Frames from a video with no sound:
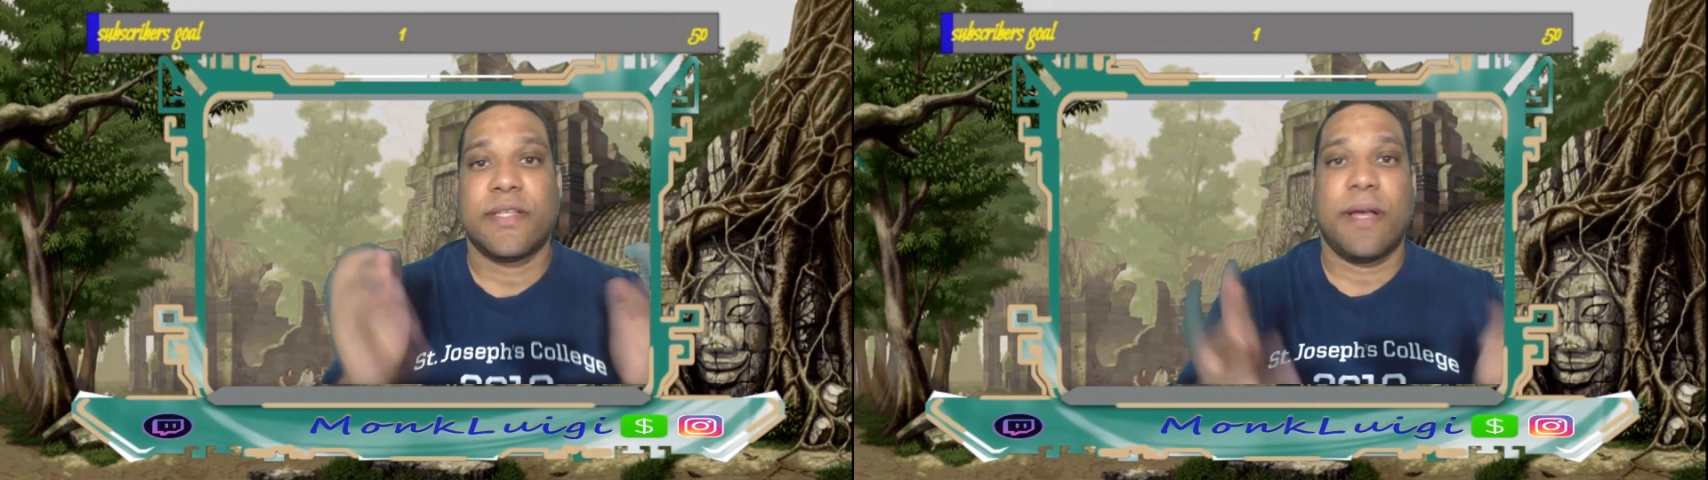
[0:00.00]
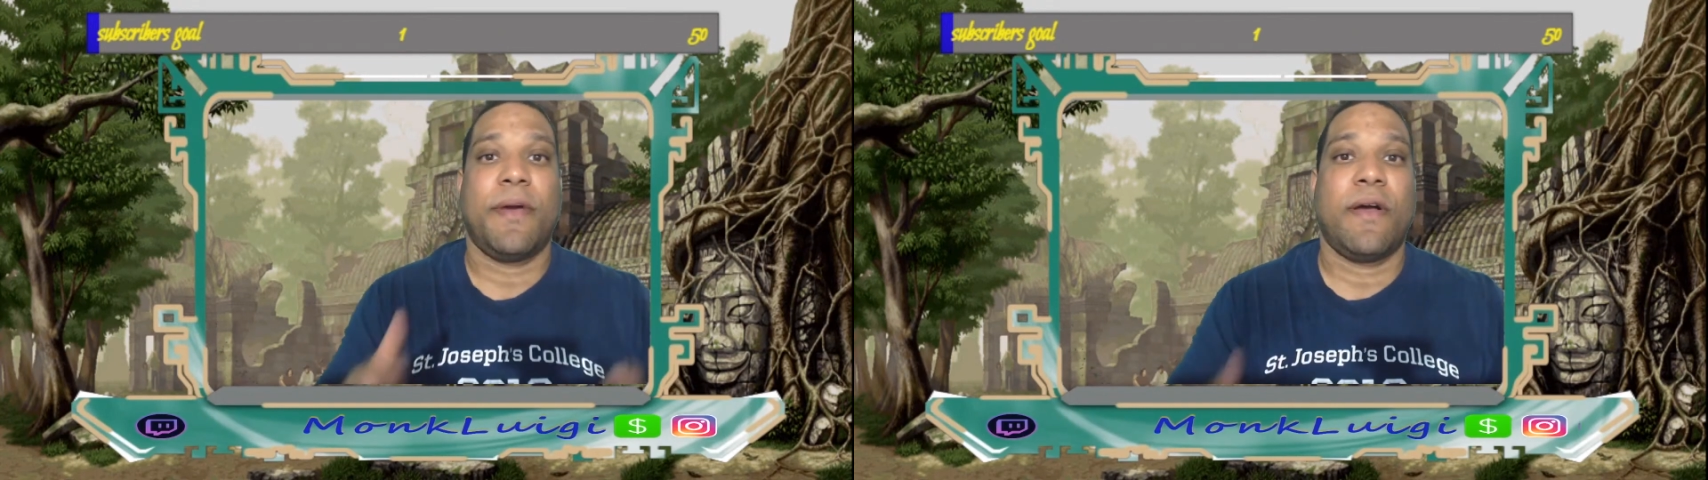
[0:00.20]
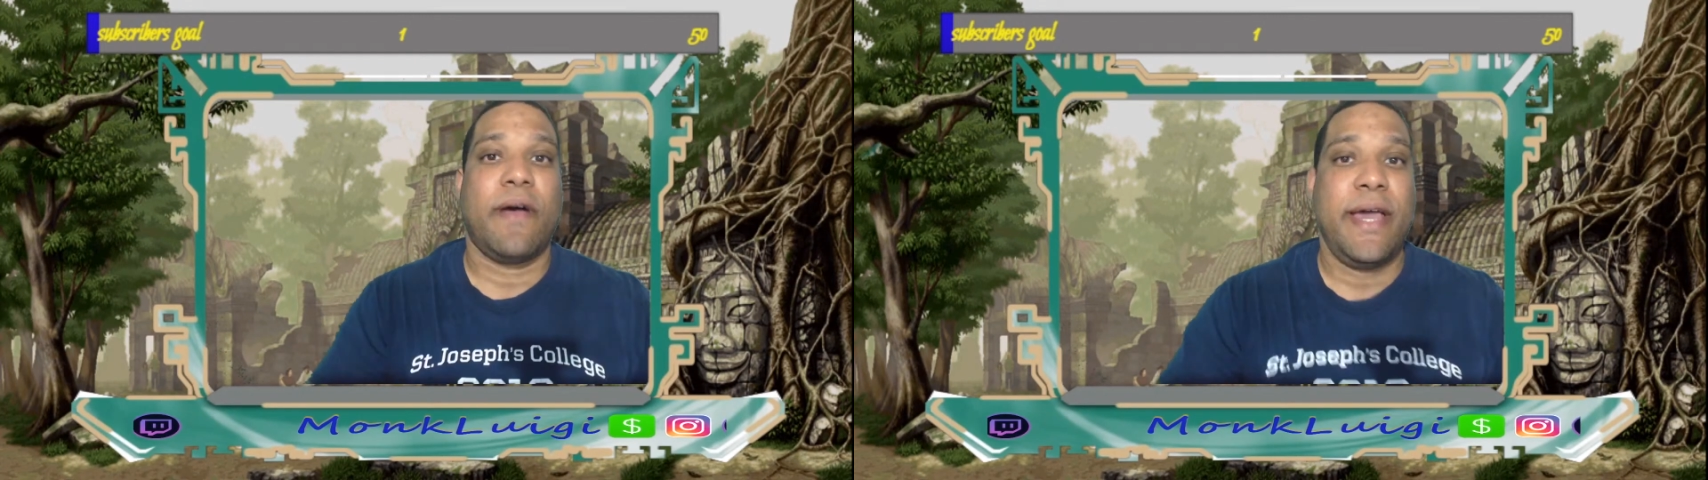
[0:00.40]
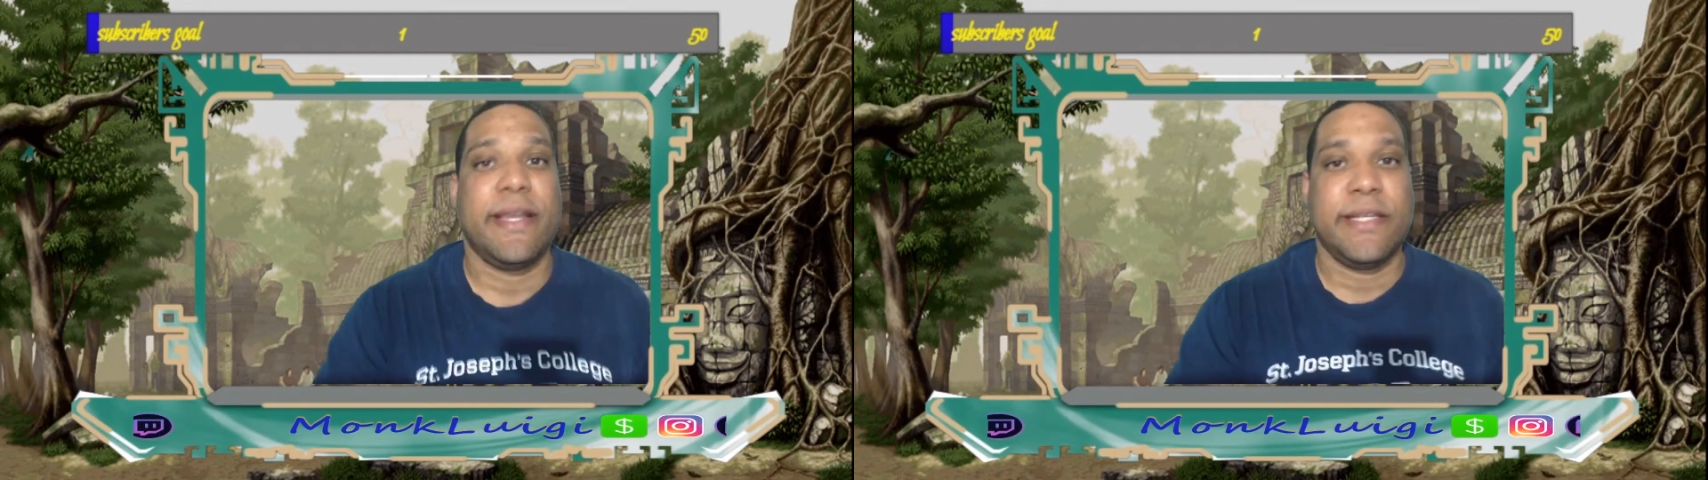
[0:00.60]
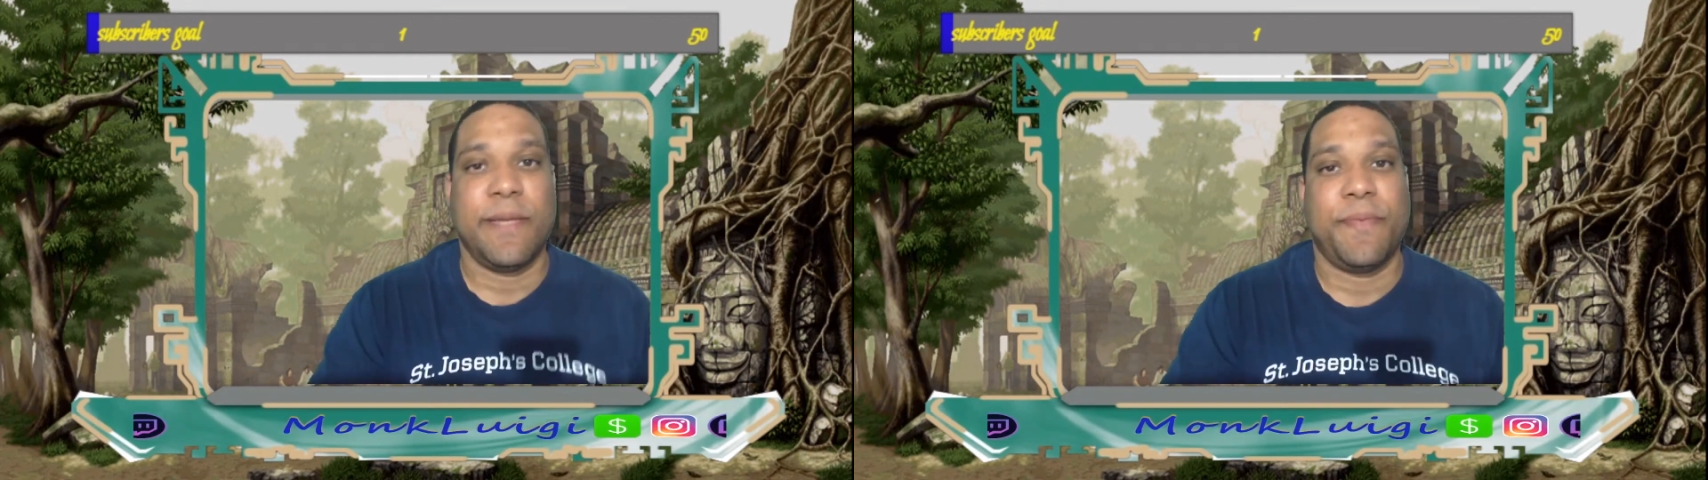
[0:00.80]
So I'm going to go
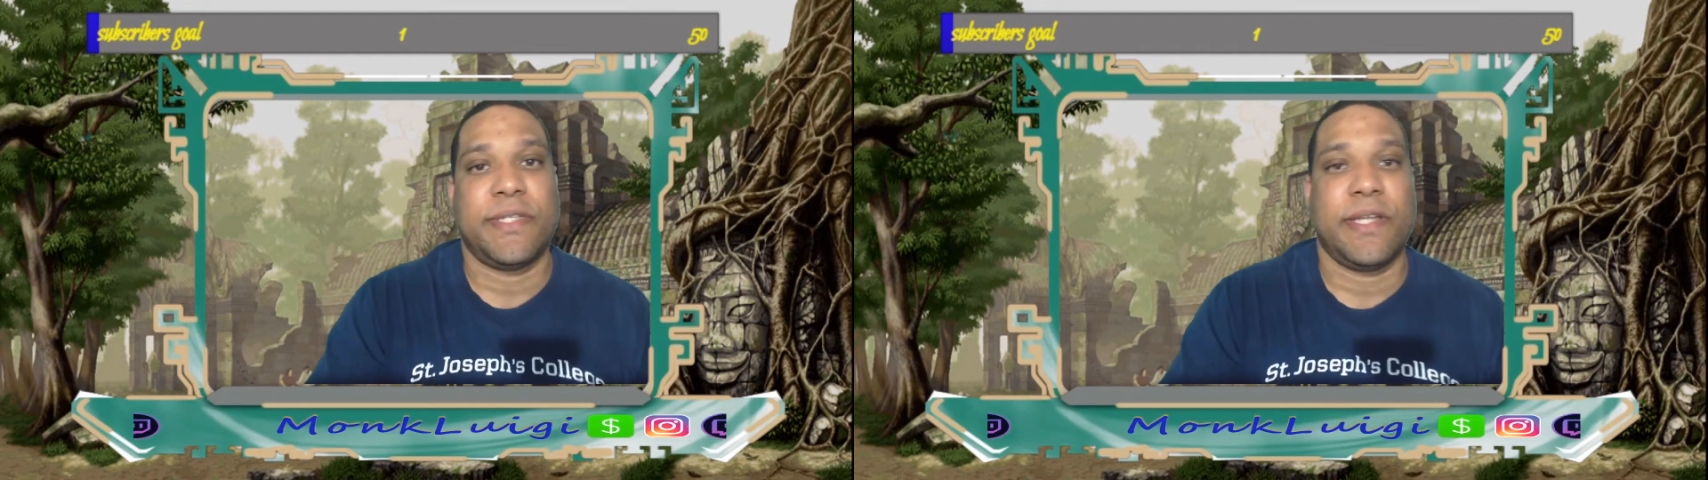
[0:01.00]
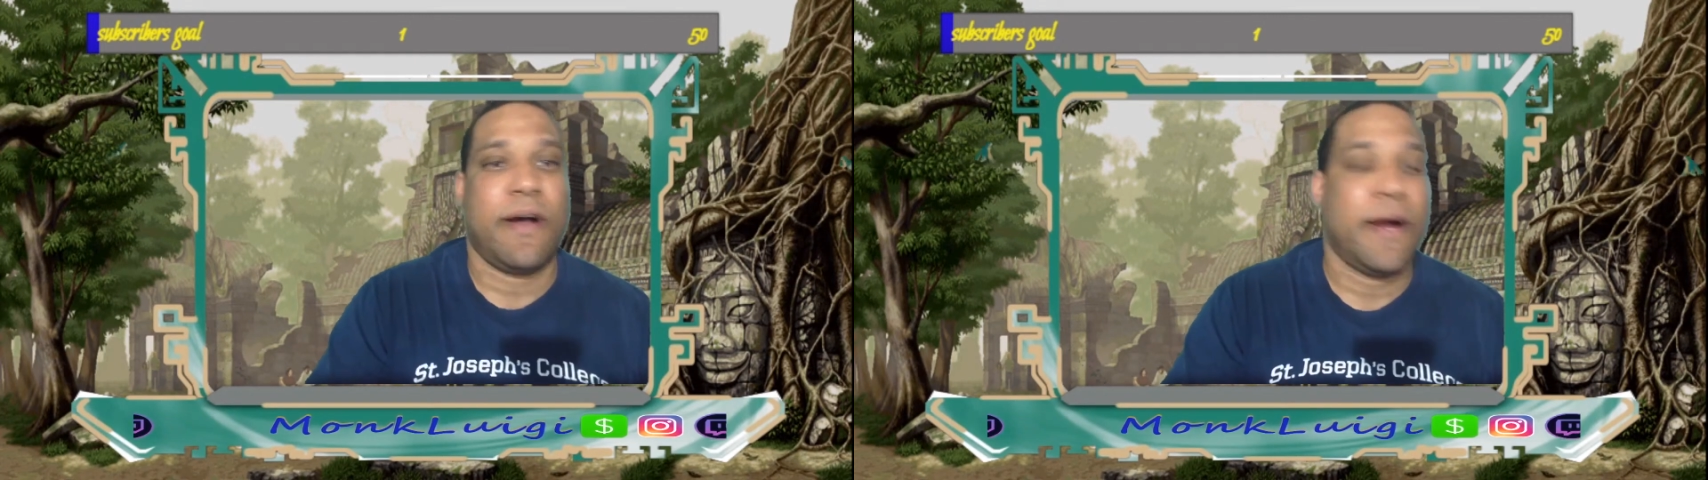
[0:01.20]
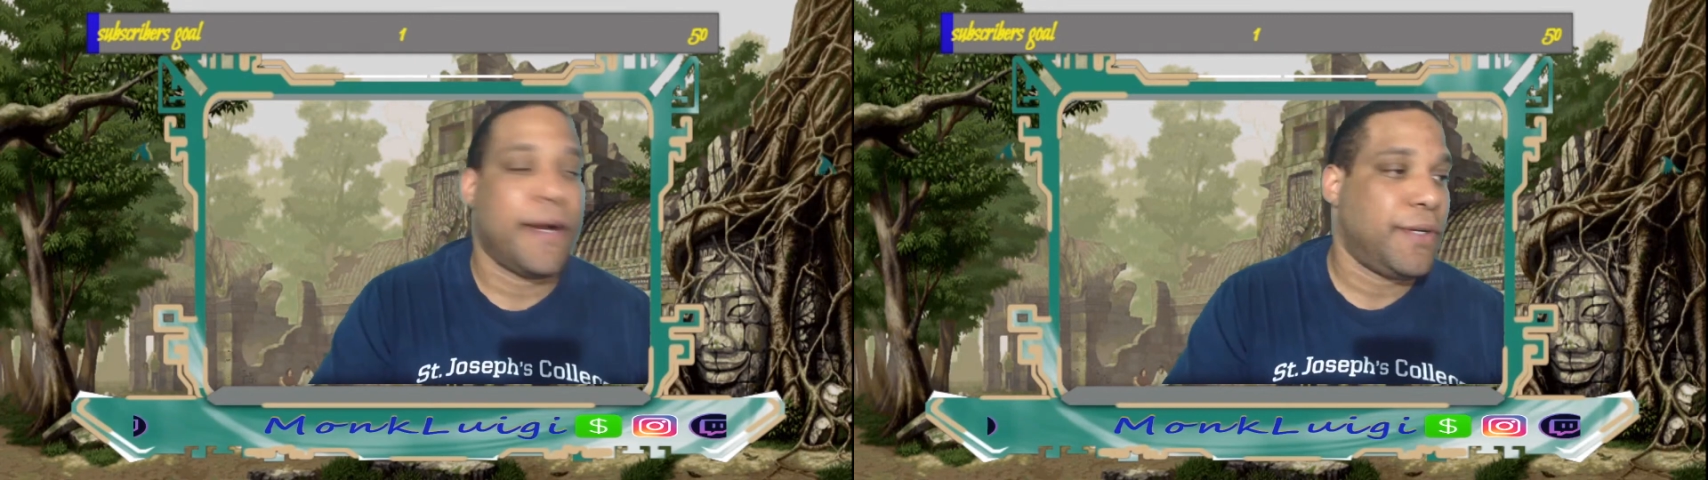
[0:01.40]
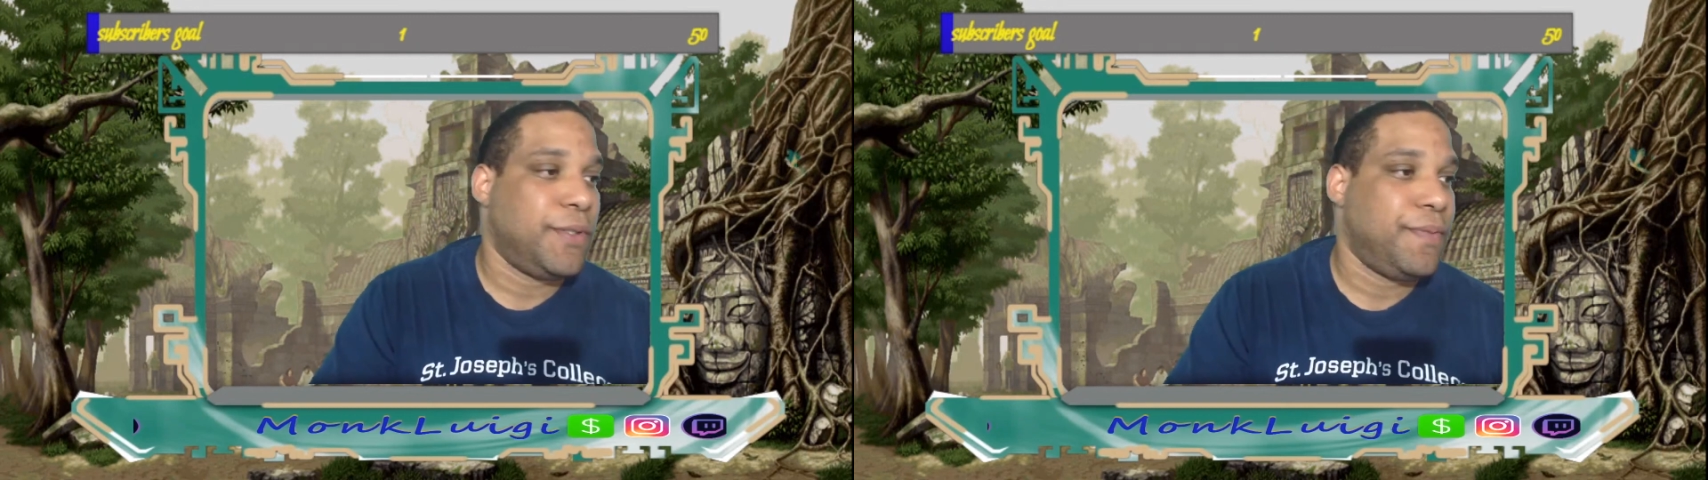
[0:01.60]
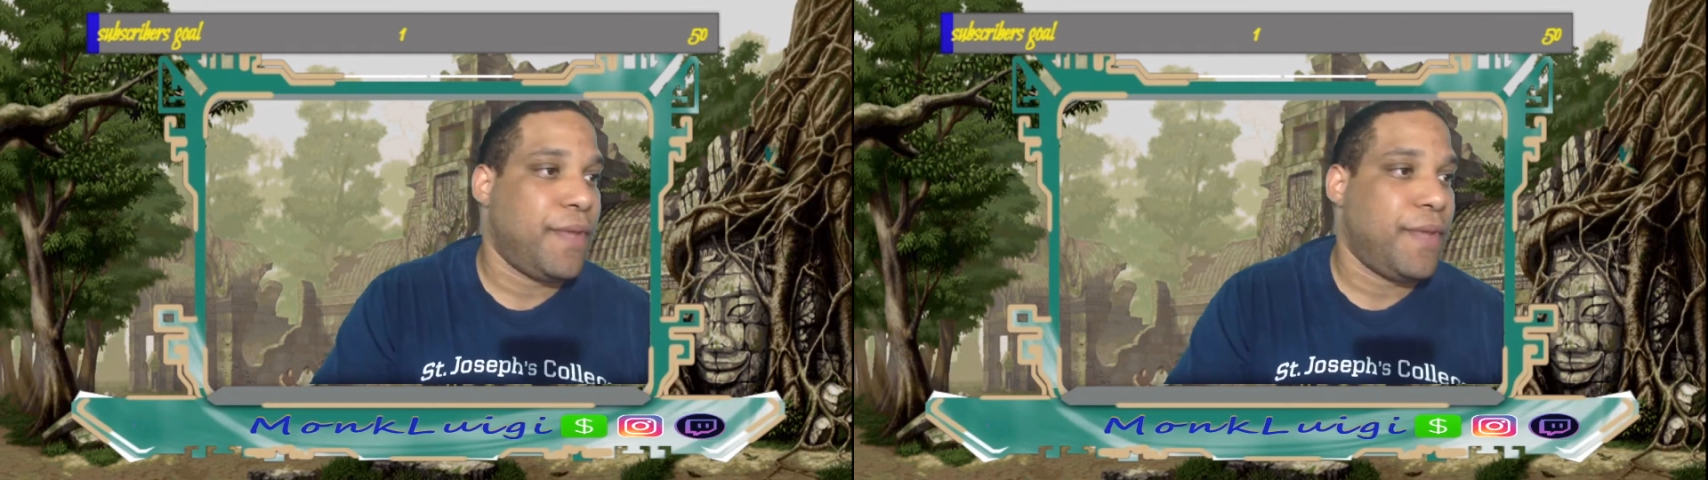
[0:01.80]
ahead and jump into the article.